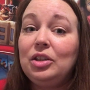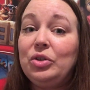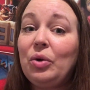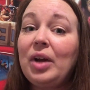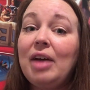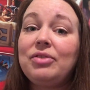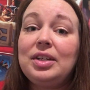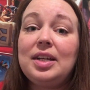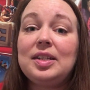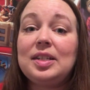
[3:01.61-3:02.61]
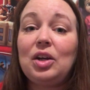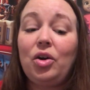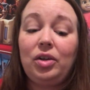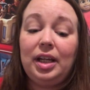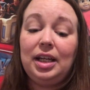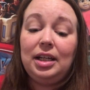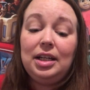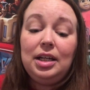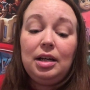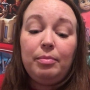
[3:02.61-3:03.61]
You don't have to necessarily
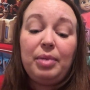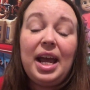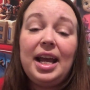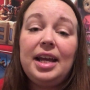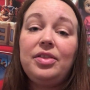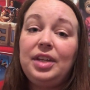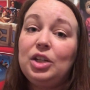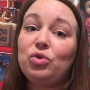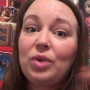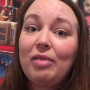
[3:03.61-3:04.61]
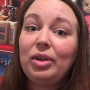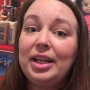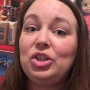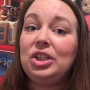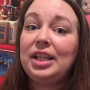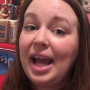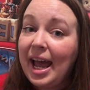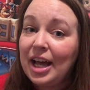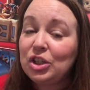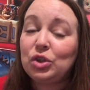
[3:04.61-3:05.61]
pay the travel agent
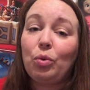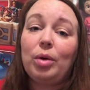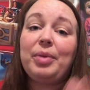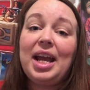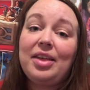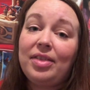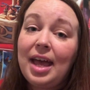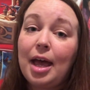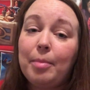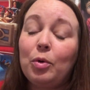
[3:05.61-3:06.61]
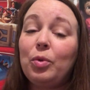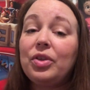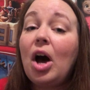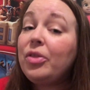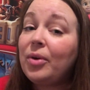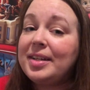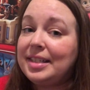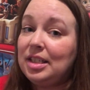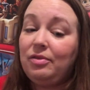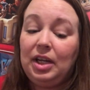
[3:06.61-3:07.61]
cash or pay them. With authorized
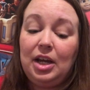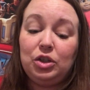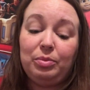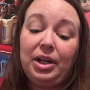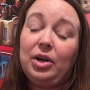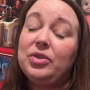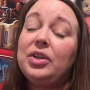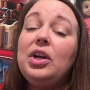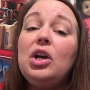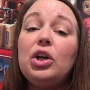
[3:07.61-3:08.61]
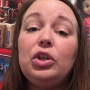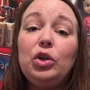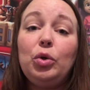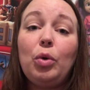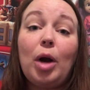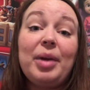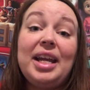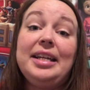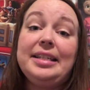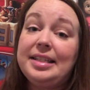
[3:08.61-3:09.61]
Disney vacation planners, you are
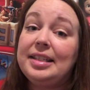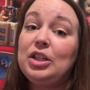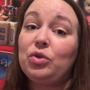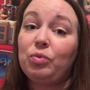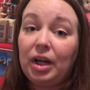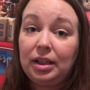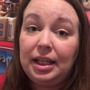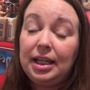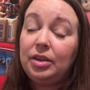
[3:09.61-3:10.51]
paying Disney directly.